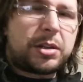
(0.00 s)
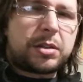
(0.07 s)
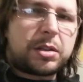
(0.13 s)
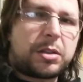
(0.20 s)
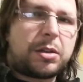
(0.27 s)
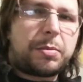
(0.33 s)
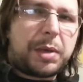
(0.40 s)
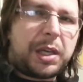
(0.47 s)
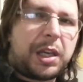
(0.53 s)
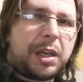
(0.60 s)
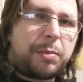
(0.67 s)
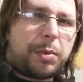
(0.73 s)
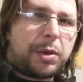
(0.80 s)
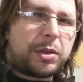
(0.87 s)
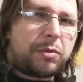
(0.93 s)
as a new
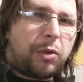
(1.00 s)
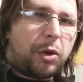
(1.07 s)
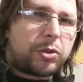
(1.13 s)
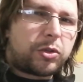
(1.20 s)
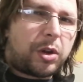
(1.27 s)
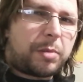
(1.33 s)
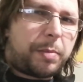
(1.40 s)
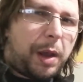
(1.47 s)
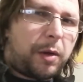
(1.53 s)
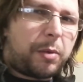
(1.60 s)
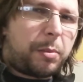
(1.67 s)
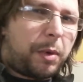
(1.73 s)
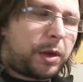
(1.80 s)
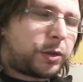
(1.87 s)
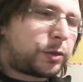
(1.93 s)
beekeeper, you've got to try and bear
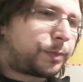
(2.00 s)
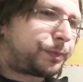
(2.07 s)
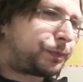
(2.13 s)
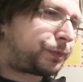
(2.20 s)
in mind.